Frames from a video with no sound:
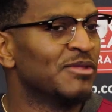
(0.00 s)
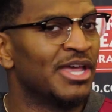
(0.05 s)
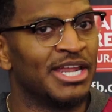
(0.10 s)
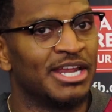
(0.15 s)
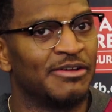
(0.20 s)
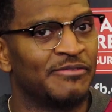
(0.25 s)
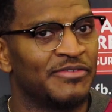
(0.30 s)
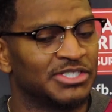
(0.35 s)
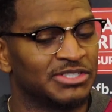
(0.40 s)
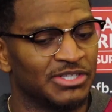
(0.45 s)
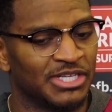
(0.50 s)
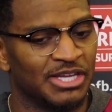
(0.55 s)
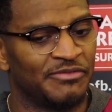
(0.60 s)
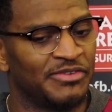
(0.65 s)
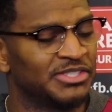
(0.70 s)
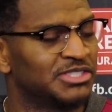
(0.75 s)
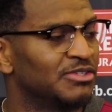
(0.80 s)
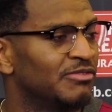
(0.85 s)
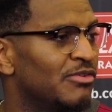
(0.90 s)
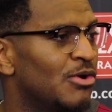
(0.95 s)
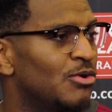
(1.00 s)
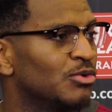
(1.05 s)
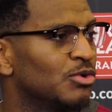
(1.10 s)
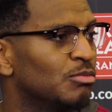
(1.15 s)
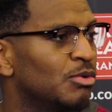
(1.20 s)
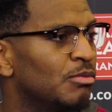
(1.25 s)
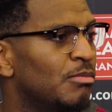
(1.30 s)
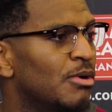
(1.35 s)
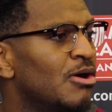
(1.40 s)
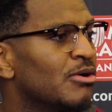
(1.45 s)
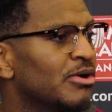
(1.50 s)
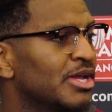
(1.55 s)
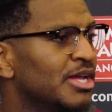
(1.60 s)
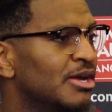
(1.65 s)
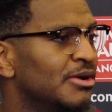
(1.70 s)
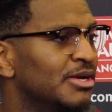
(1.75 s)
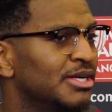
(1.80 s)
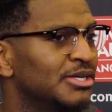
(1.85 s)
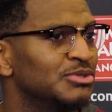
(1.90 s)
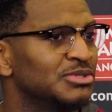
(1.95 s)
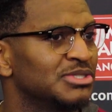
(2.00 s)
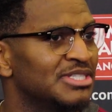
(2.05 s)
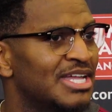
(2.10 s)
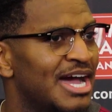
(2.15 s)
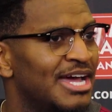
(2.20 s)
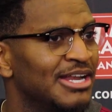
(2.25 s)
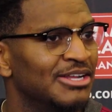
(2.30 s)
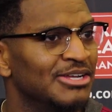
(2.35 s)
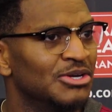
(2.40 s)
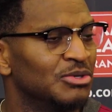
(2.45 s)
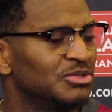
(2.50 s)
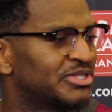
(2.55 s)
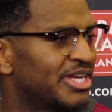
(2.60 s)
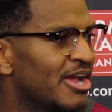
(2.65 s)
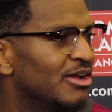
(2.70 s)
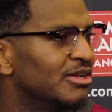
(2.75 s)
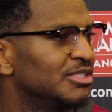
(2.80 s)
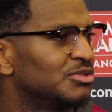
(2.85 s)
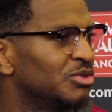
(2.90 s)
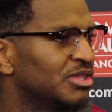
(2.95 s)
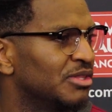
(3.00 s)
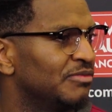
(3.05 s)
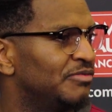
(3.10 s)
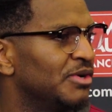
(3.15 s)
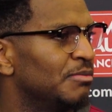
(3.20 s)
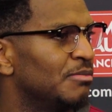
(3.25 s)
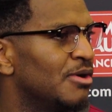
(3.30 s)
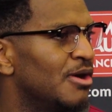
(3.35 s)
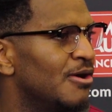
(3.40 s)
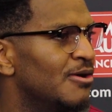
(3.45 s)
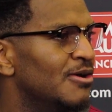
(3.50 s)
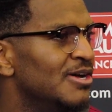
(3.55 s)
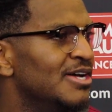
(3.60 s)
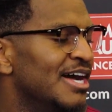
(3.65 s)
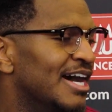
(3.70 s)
And if it's a vulnerable ball carrier who's careless with the football,